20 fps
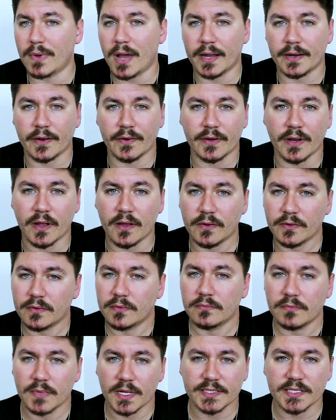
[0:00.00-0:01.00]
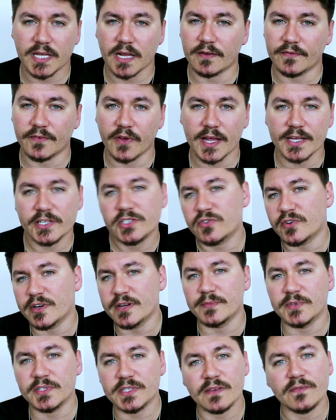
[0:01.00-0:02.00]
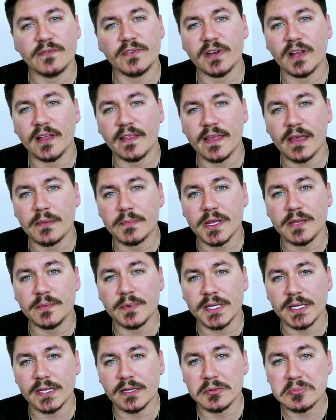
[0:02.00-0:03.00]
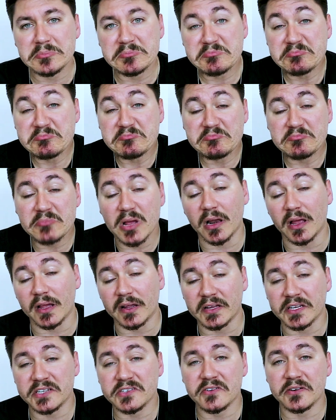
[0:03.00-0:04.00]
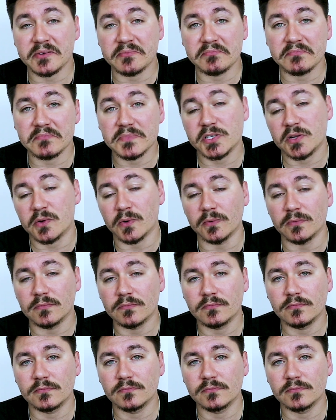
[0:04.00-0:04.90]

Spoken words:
I don't know, a ton of ice cream or something like that maybe. I like ice cream, it's cool.